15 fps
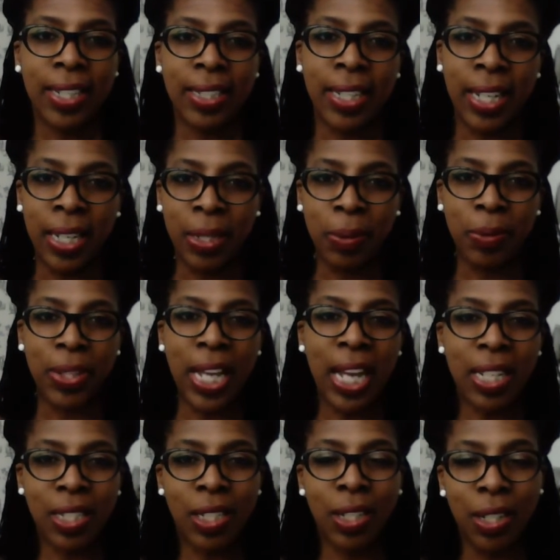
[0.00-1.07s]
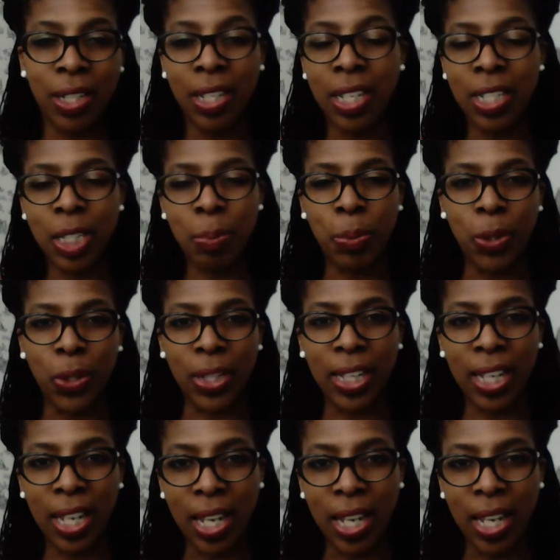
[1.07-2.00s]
Now, this book